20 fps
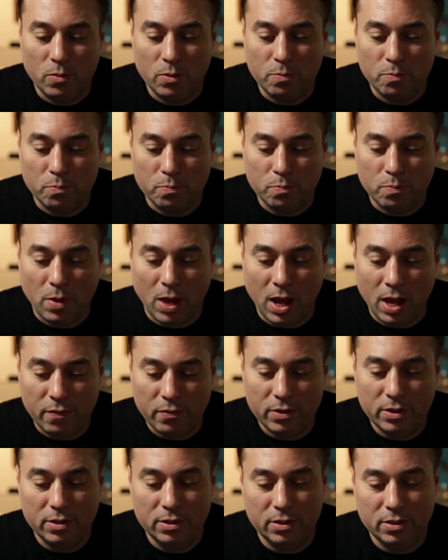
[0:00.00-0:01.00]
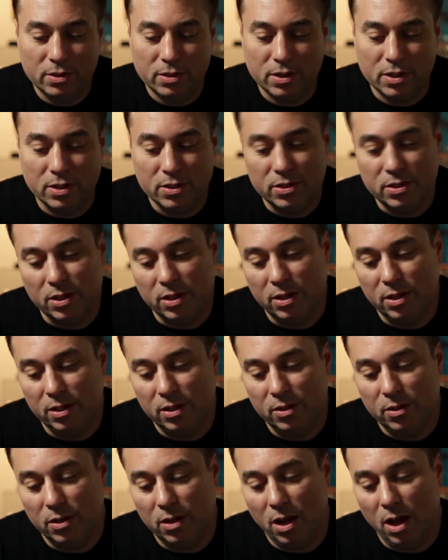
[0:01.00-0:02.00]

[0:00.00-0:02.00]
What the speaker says: We haven't considered